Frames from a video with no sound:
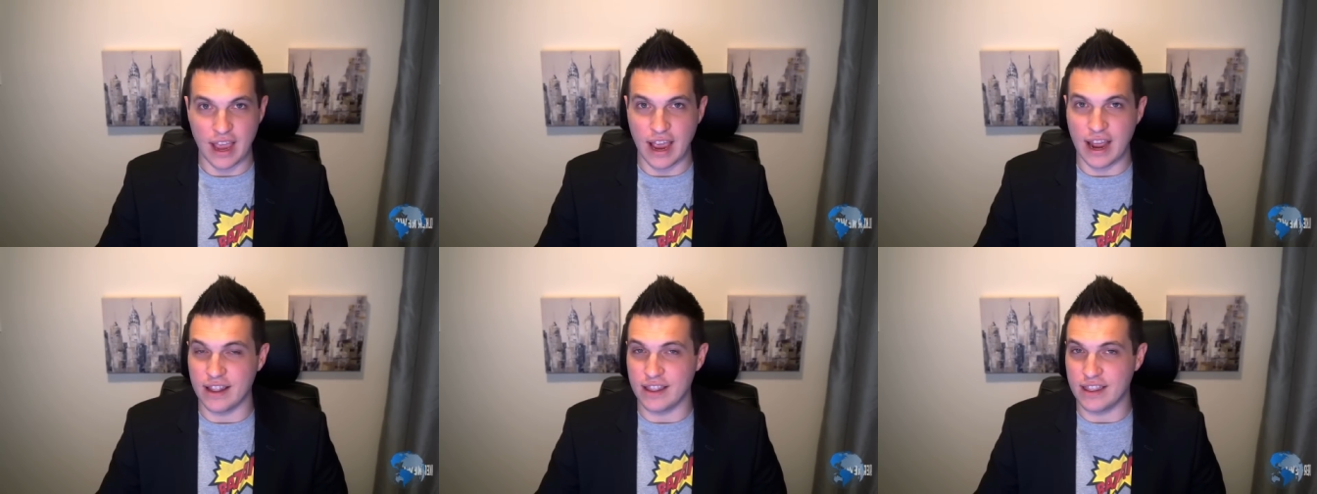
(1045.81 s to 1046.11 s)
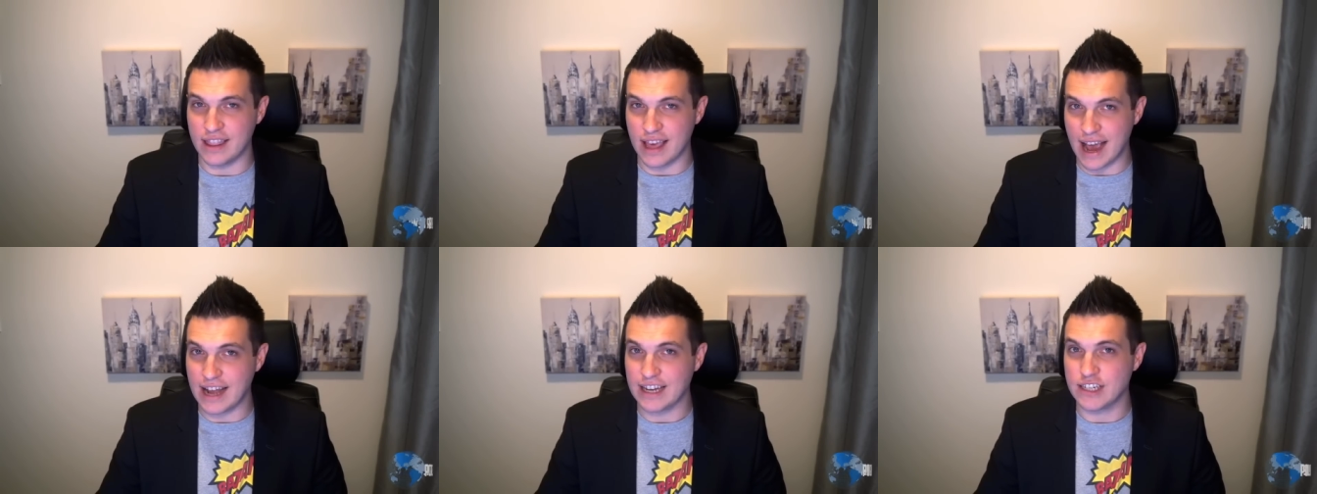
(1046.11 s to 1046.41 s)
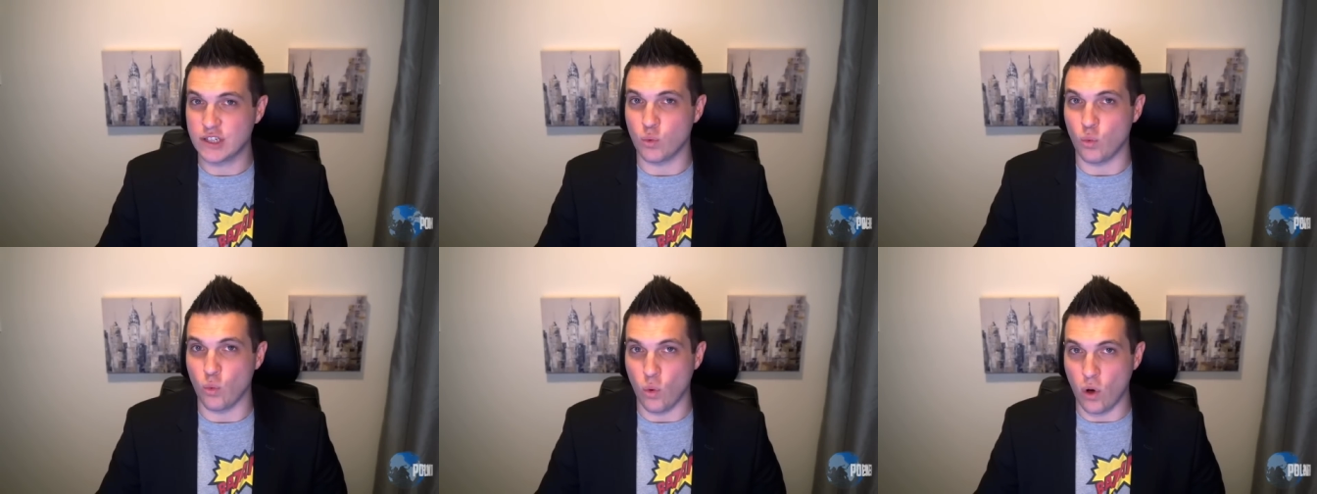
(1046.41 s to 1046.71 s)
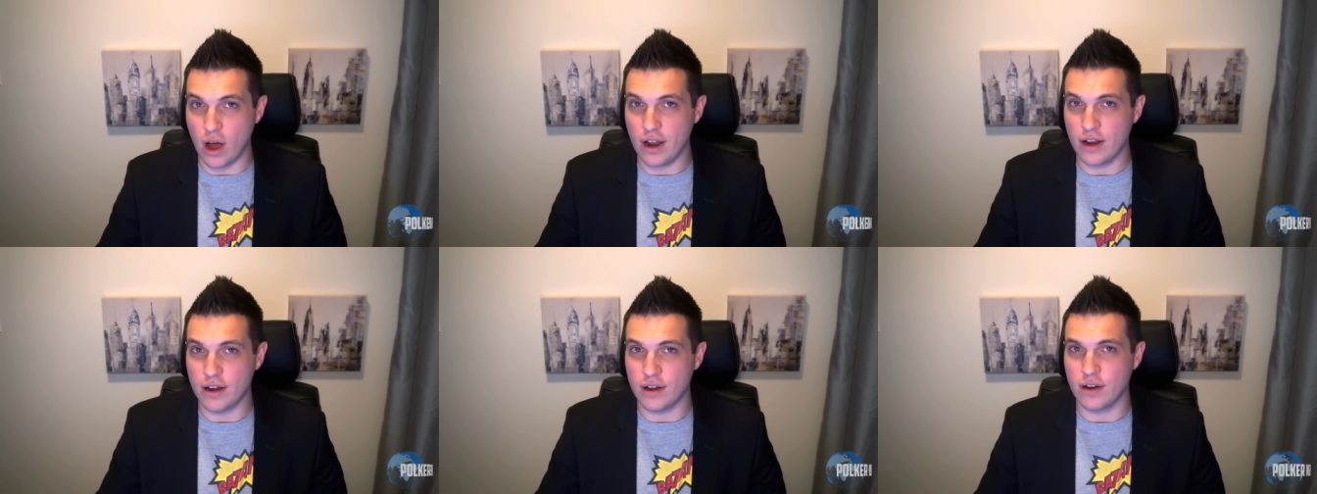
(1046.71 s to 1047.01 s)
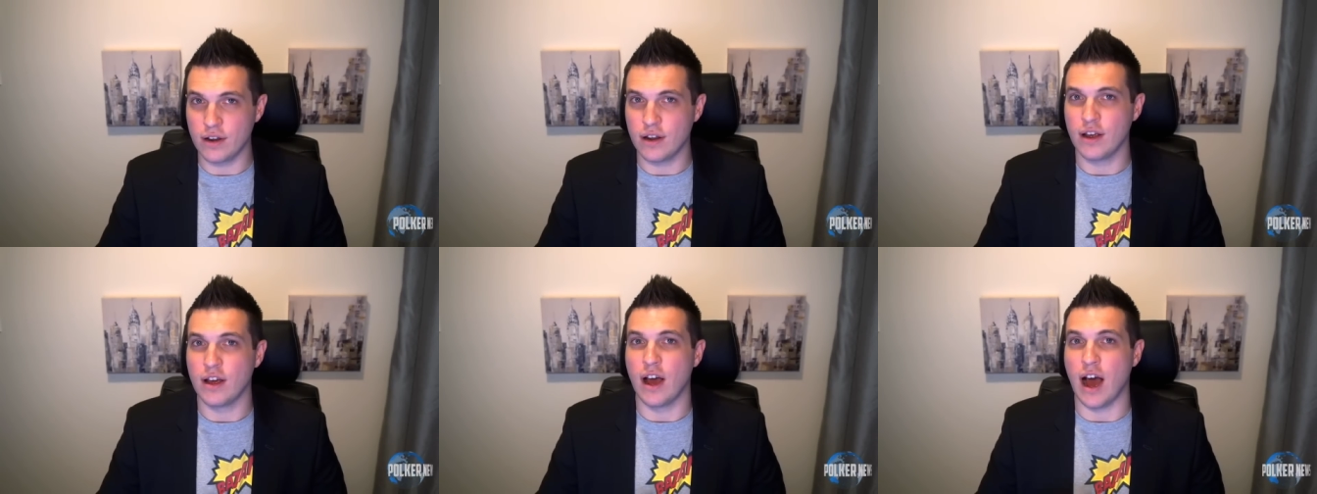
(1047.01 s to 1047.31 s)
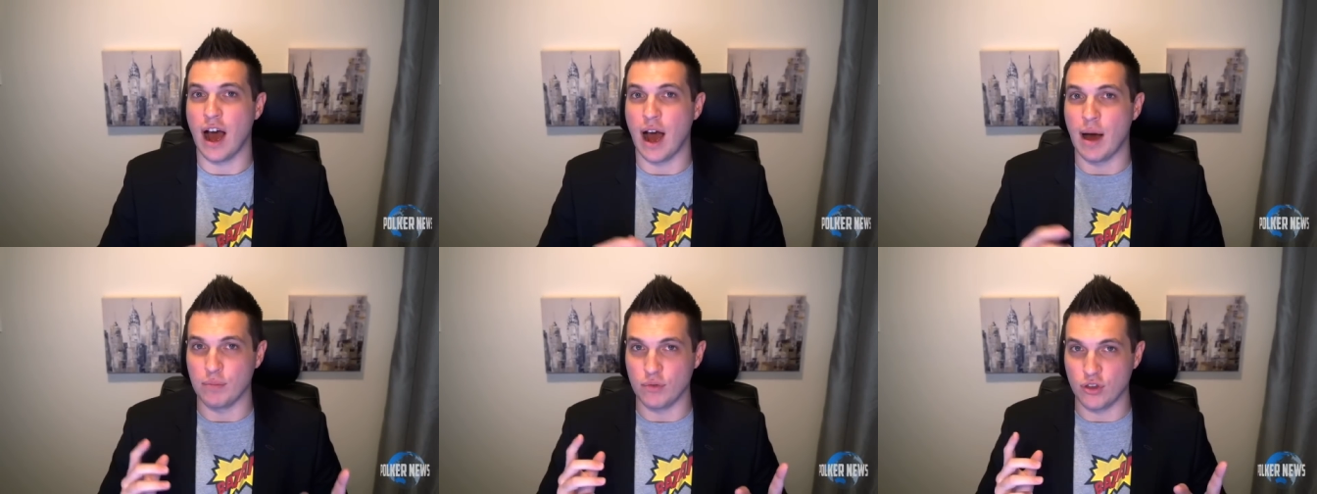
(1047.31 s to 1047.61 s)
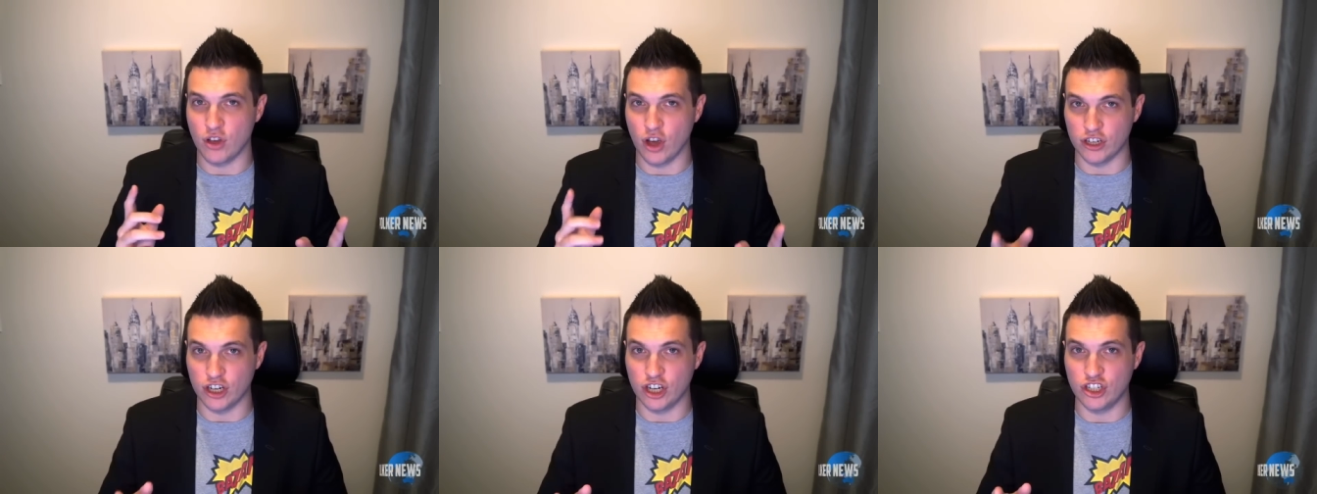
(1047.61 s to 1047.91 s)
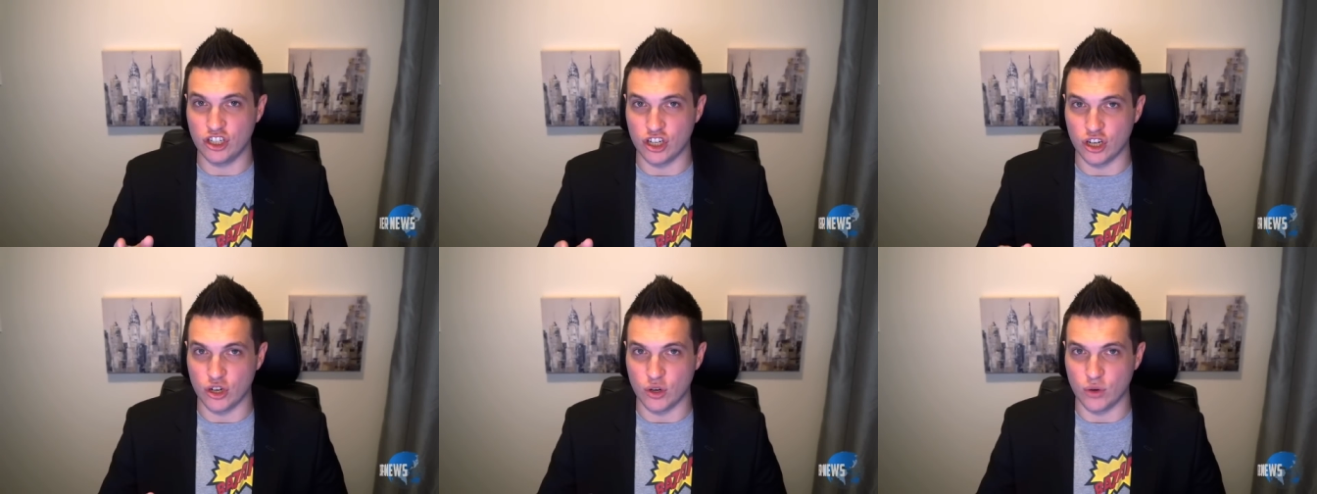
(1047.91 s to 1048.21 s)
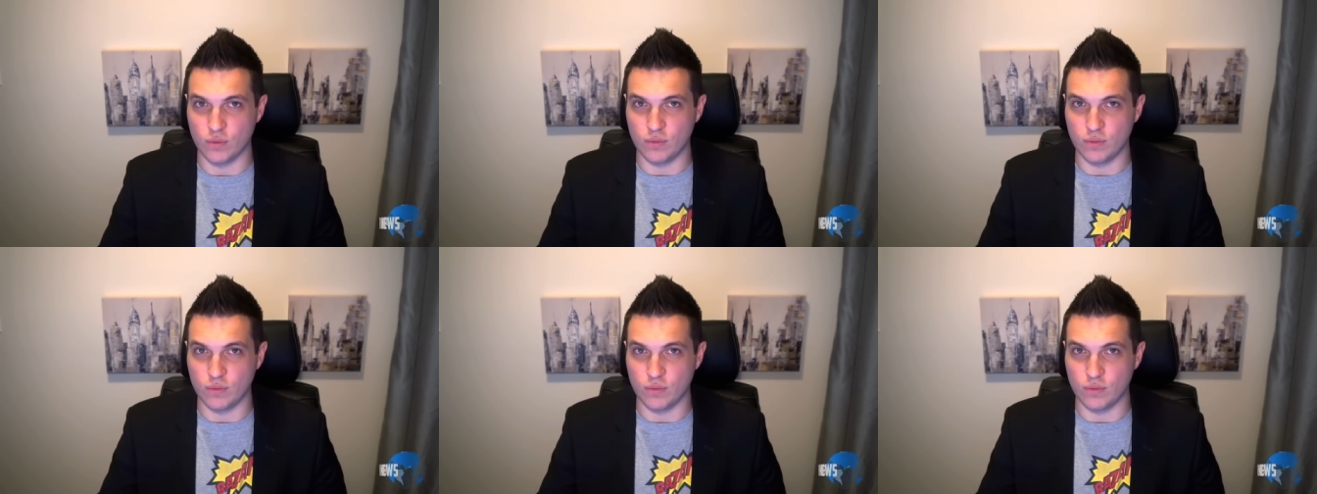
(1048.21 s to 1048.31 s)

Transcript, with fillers: And that's what I'm gonna do.